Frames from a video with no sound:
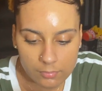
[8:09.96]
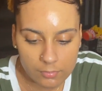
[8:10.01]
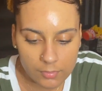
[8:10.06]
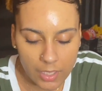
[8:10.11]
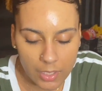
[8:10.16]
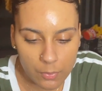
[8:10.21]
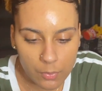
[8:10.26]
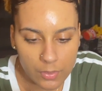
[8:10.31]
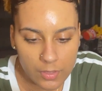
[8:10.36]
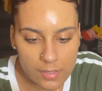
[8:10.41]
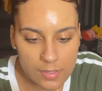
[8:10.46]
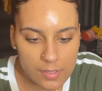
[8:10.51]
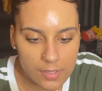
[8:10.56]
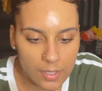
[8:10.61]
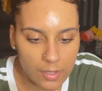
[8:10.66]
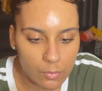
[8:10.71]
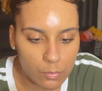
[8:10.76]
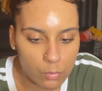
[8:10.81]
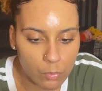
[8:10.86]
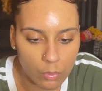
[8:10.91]
i wouldn't say
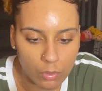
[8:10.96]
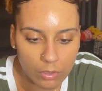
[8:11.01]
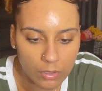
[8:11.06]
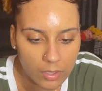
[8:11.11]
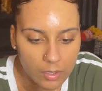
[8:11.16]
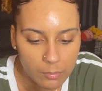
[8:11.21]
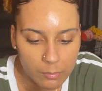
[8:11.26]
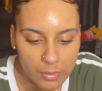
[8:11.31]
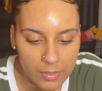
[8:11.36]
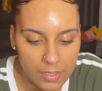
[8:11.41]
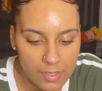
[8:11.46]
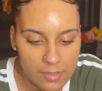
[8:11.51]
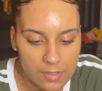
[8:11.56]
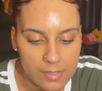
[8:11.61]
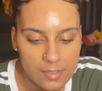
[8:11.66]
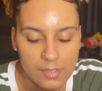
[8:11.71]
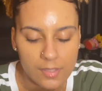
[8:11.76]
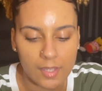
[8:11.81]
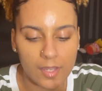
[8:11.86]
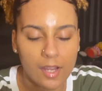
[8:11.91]
worn because
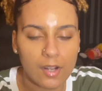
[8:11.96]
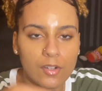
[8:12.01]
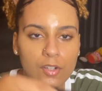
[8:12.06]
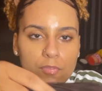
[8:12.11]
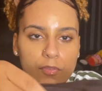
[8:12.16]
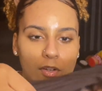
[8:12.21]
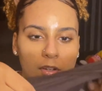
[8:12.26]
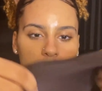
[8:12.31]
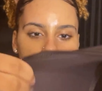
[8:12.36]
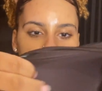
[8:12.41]
it's like i don't know if i can